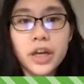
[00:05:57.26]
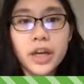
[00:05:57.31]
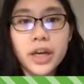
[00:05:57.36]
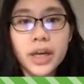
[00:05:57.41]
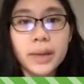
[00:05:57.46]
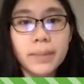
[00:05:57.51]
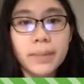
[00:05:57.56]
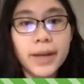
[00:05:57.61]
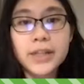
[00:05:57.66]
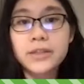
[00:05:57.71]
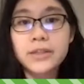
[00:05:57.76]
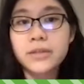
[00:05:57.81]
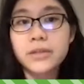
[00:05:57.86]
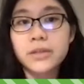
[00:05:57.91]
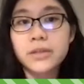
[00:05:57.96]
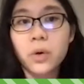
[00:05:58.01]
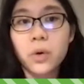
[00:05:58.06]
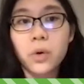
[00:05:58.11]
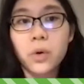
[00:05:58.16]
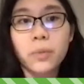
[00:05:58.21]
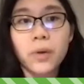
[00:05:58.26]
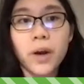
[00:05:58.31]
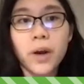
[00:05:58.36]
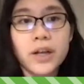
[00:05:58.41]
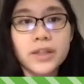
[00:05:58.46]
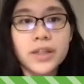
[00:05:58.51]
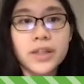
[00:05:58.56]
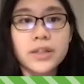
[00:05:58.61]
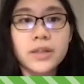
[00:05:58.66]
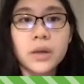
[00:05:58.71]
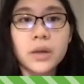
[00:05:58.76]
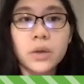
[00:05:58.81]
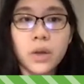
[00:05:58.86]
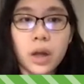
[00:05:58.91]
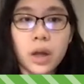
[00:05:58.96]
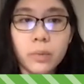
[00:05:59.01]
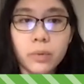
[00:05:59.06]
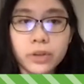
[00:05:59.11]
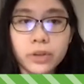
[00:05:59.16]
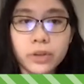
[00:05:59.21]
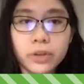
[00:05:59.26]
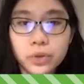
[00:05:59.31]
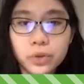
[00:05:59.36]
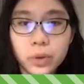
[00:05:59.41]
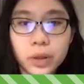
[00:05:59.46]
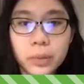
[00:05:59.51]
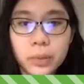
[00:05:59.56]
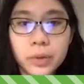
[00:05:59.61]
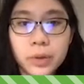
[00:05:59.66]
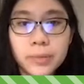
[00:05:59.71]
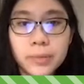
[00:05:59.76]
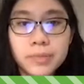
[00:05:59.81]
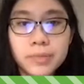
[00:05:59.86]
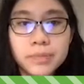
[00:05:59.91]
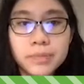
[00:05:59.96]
it makes the whole process a lot more enjoyable.